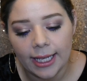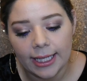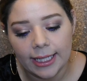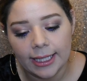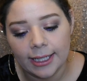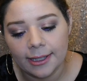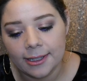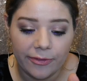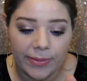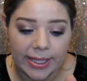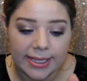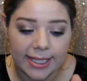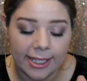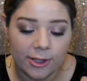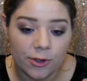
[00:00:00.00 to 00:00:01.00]
and
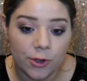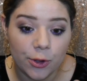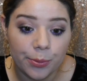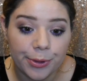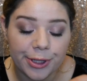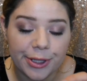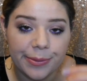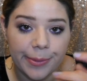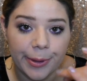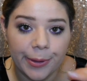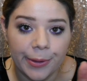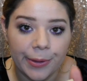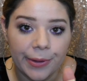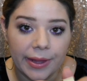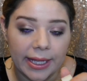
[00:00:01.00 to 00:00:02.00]
my skin's super
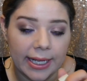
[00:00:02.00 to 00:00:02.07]
smooth,